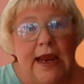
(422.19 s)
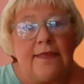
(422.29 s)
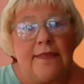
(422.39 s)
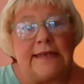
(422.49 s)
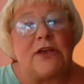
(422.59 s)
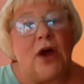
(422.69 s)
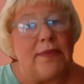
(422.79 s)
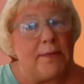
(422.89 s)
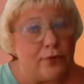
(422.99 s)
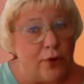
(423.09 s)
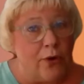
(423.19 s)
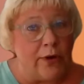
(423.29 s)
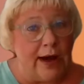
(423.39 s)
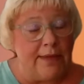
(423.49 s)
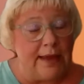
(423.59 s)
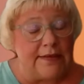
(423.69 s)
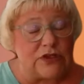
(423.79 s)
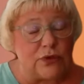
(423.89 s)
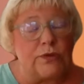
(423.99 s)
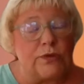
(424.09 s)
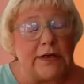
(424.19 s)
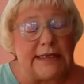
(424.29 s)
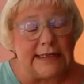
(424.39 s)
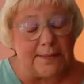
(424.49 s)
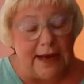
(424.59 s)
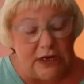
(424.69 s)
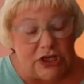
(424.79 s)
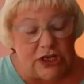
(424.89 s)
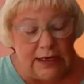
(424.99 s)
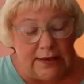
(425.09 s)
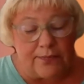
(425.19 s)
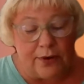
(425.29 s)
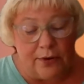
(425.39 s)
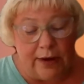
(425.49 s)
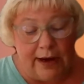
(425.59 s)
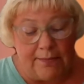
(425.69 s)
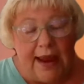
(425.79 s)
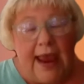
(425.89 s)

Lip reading: They saw the program and the school's participation in the program